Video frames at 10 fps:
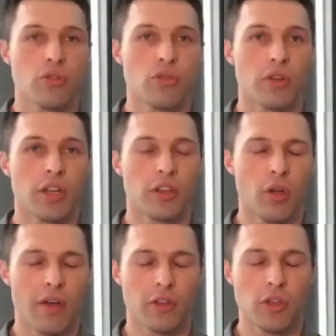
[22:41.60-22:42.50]
you, and
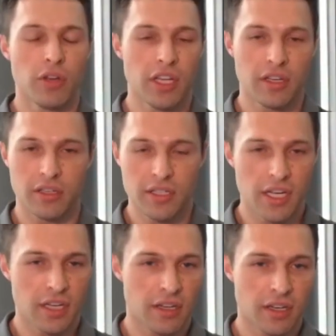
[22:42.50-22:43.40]
you have a unique
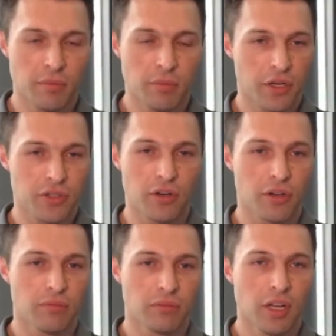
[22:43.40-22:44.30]
seat and
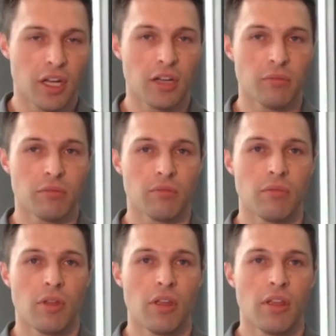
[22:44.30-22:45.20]
picture. Um,
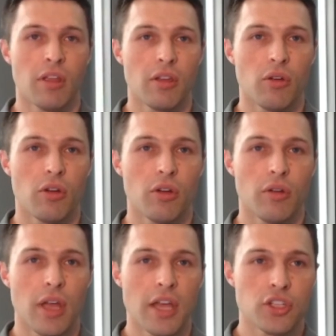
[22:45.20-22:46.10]

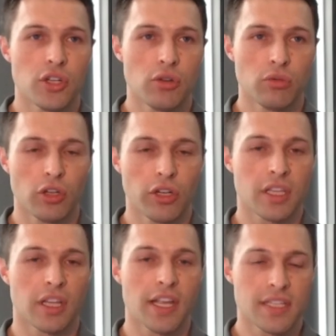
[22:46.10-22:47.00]
as you look
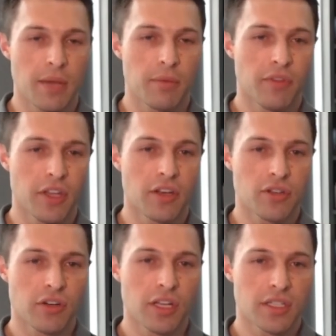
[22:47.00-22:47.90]
at the landscape of the
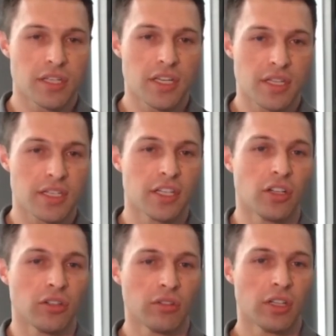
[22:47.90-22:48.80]
industry, is this
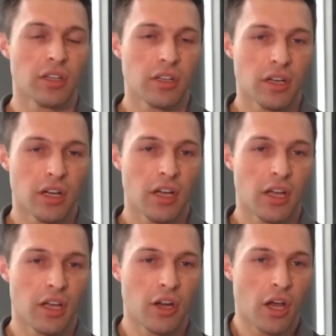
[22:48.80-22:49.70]
still
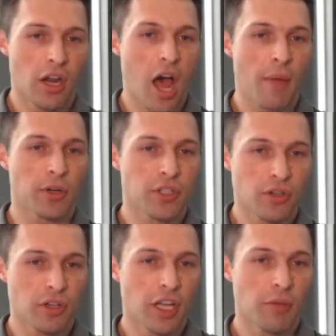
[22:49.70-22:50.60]
an, an
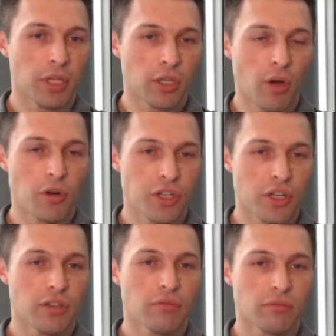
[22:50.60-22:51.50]
opportunity, a blue
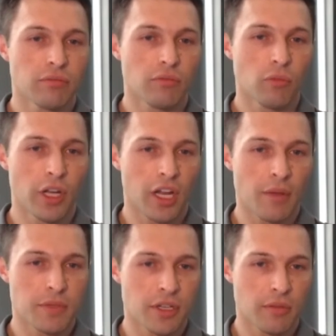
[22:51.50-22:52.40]
ocean when it
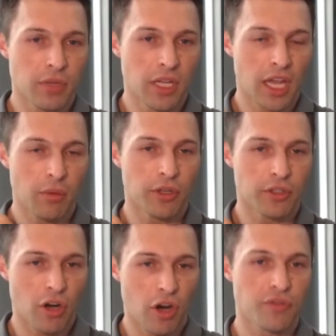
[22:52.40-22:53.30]
comes to being able
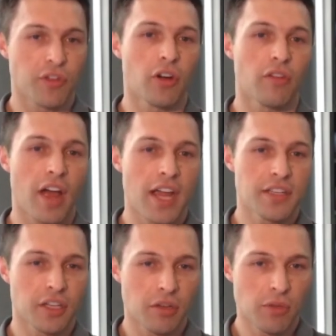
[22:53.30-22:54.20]
to charge for your
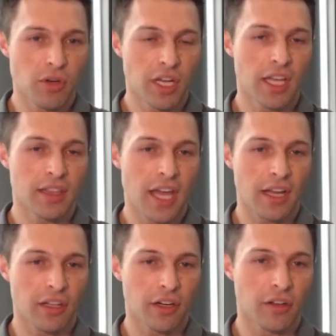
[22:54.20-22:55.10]
advice and communicate
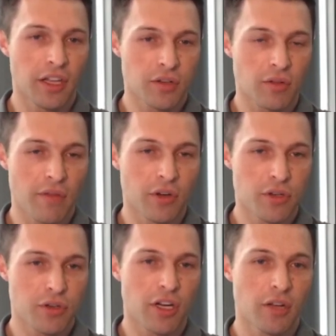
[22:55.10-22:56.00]
that clearly as a
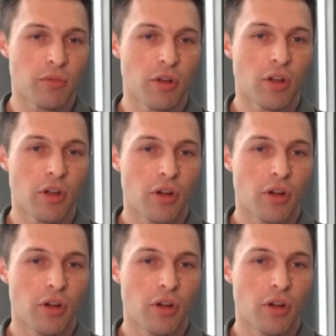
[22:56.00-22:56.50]
revenue stream?